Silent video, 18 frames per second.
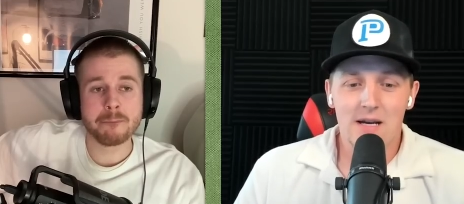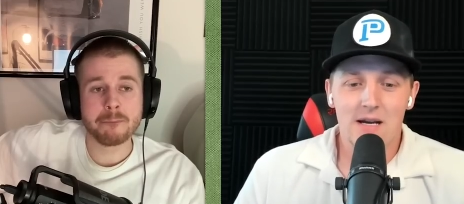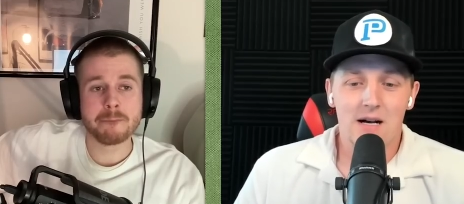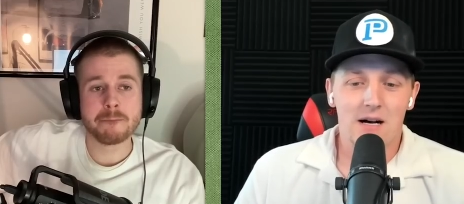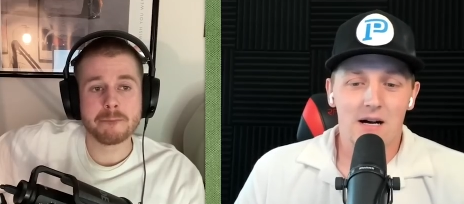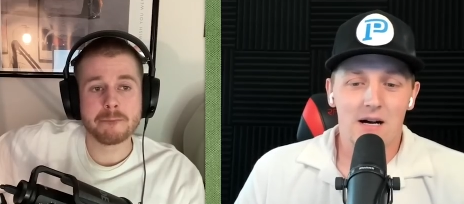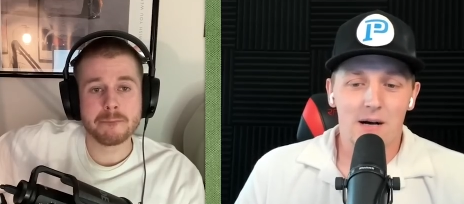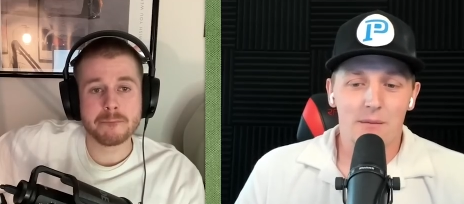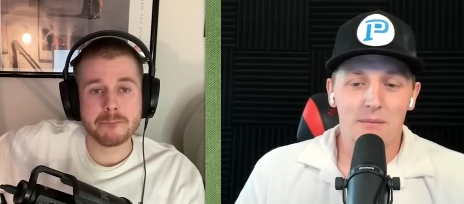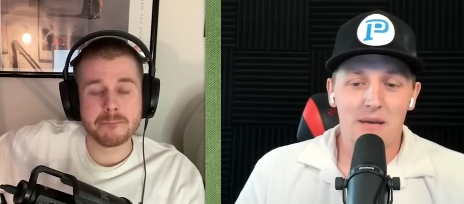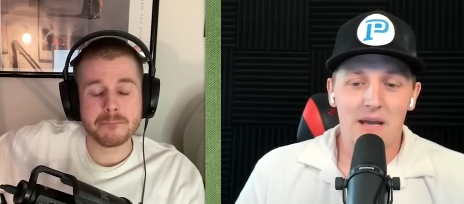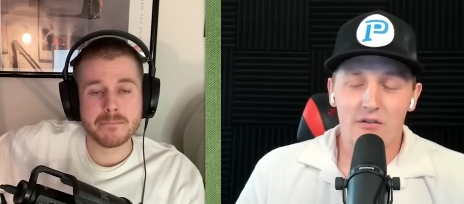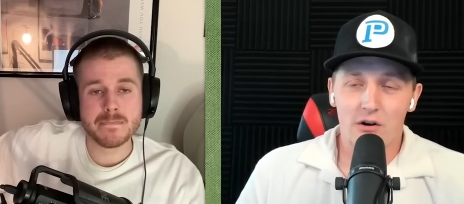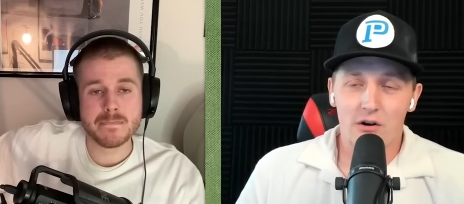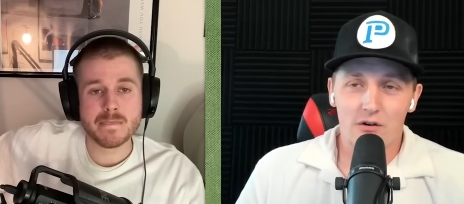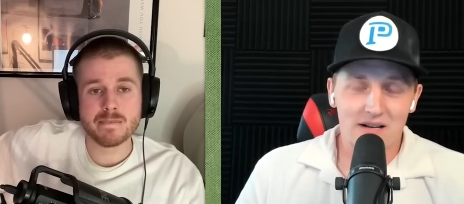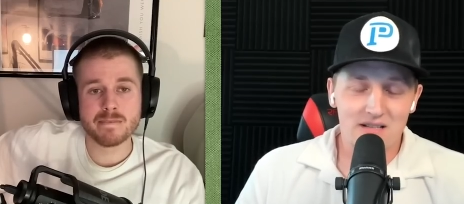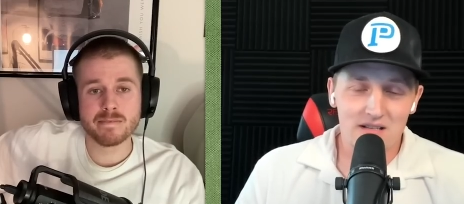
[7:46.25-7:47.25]
Speaker 1: Um, never
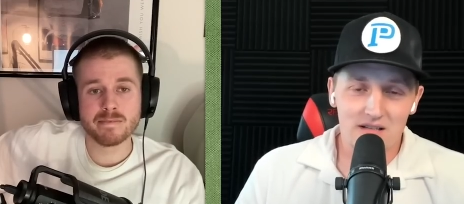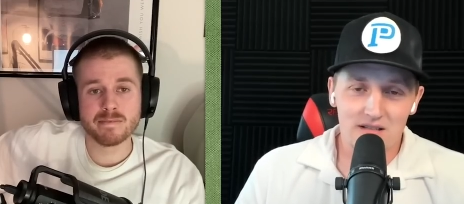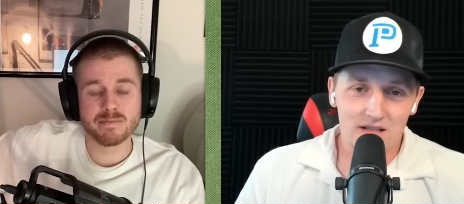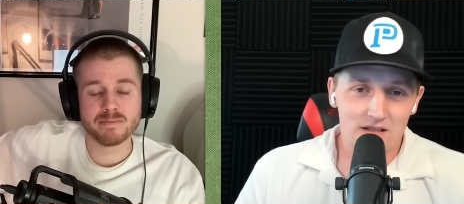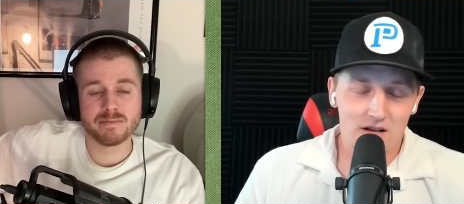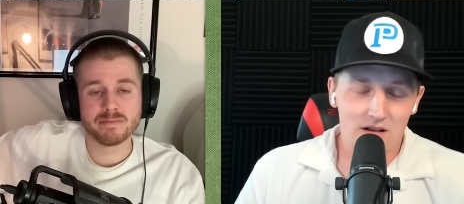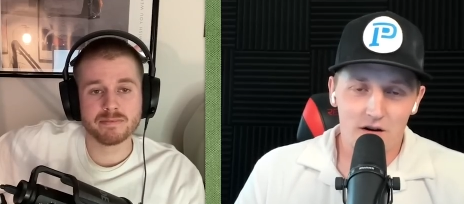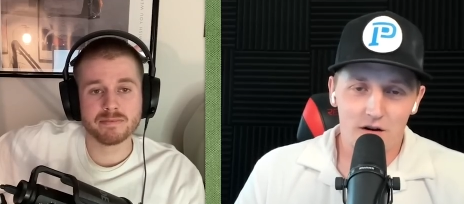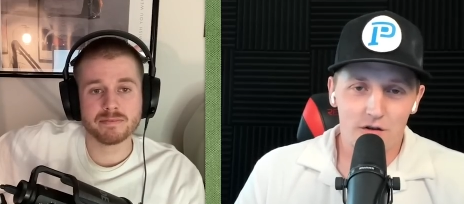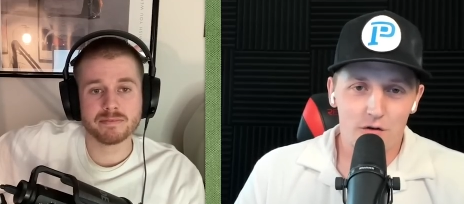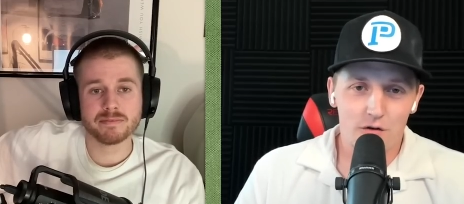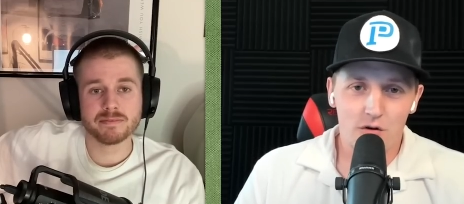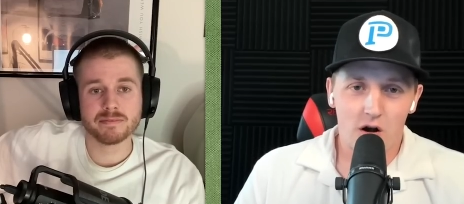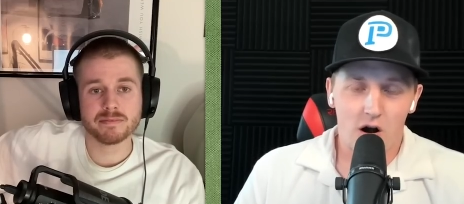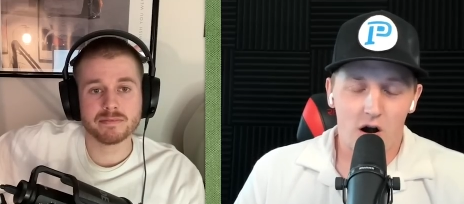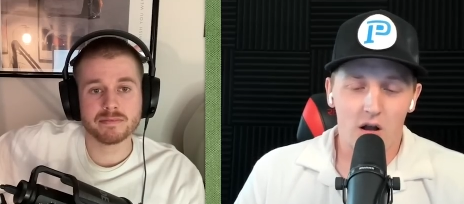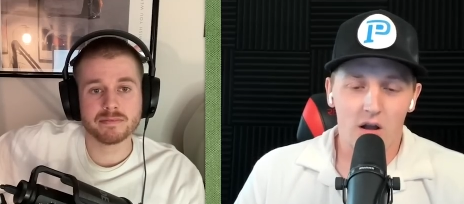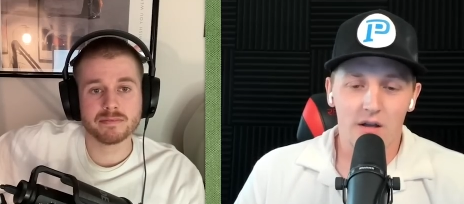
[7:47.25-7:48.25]
crested six hundred through
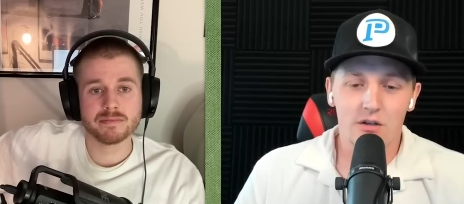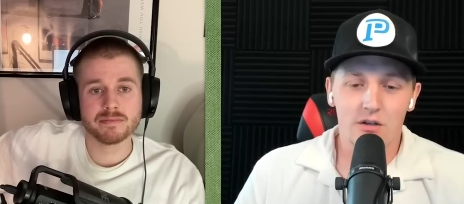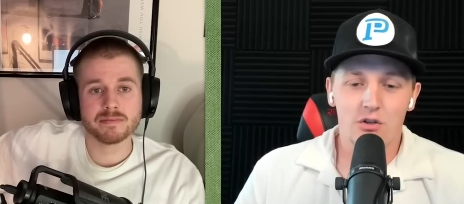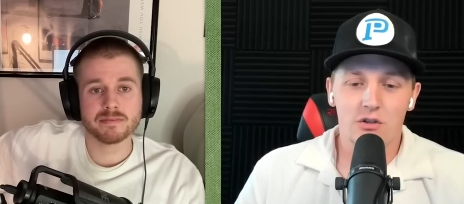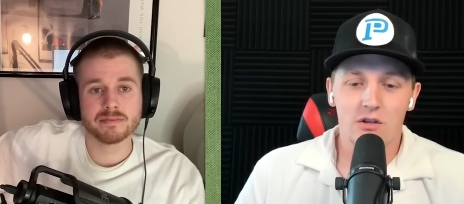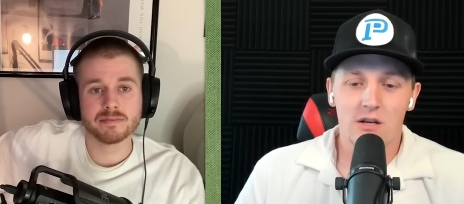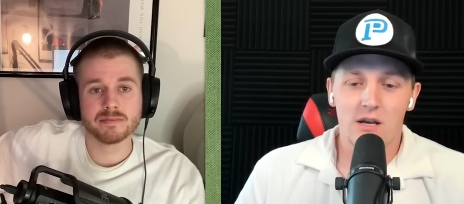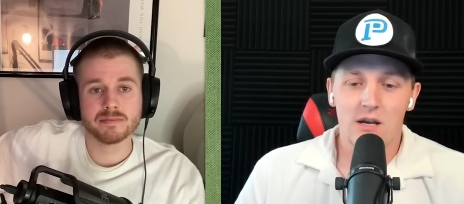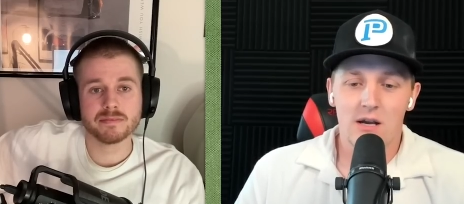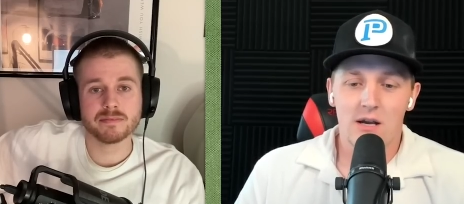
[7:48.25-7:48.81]
college.